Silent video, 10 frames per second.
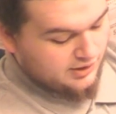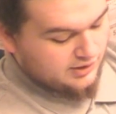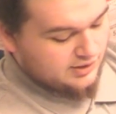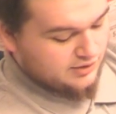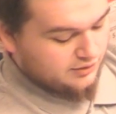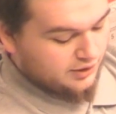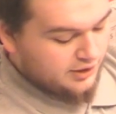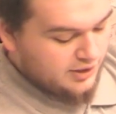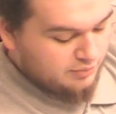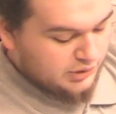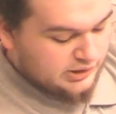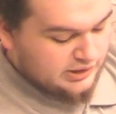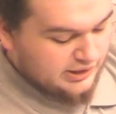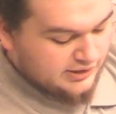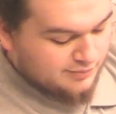It says, learning
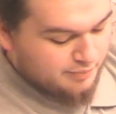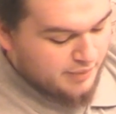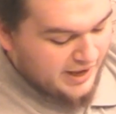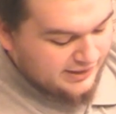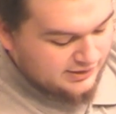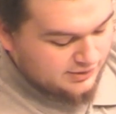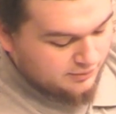proceeds best